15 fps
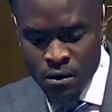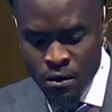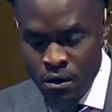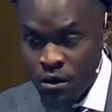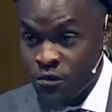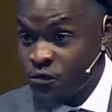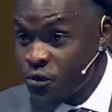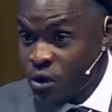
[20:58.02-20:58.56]

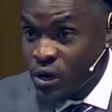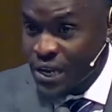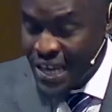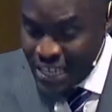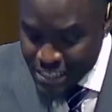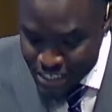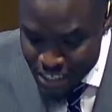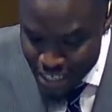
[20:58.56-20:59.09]
If you're
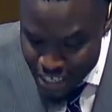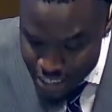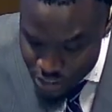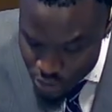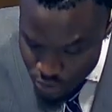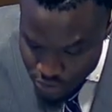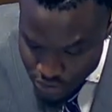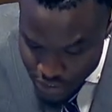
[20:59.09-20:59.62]
lazy in
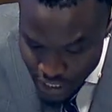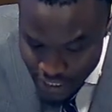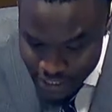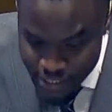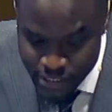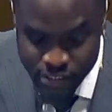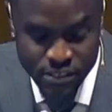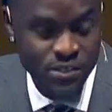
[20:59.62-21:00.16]
your
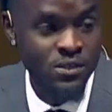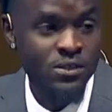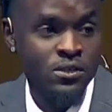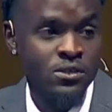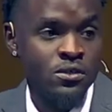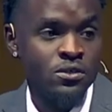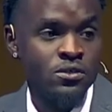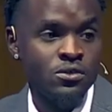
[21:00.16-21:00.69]
studies,
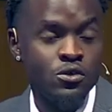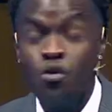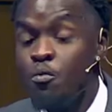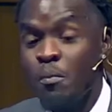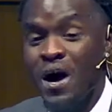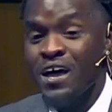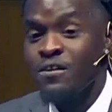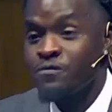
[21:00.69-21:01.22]
you
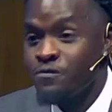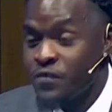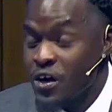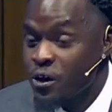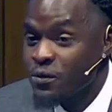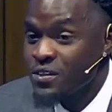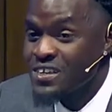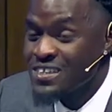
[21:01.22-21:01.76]
might
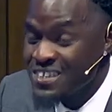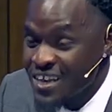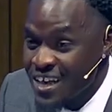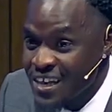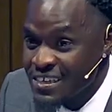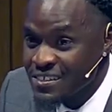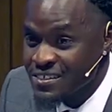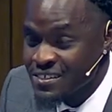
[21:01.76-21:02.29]
fail the
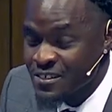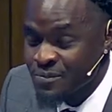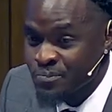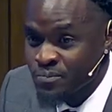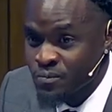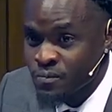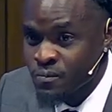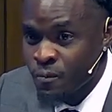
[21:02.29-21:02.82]
test,
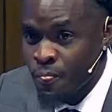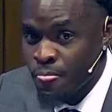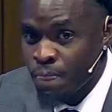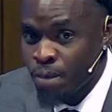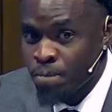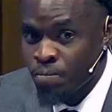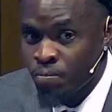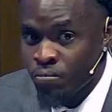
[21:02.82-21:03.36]

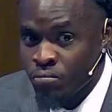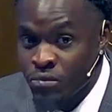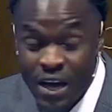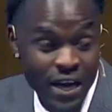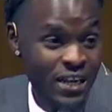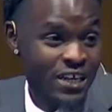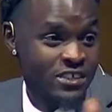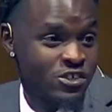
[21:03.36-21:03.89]

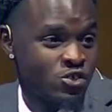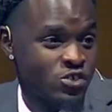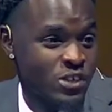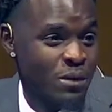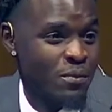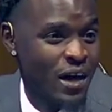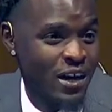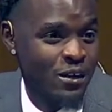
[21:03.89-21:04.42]
not unless you're
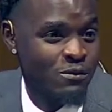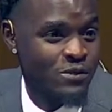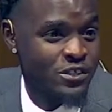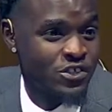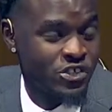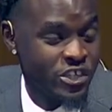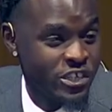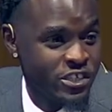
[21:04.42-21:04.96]
some kind of a
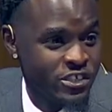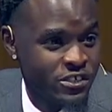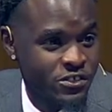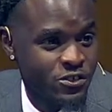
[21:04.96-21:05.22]
genius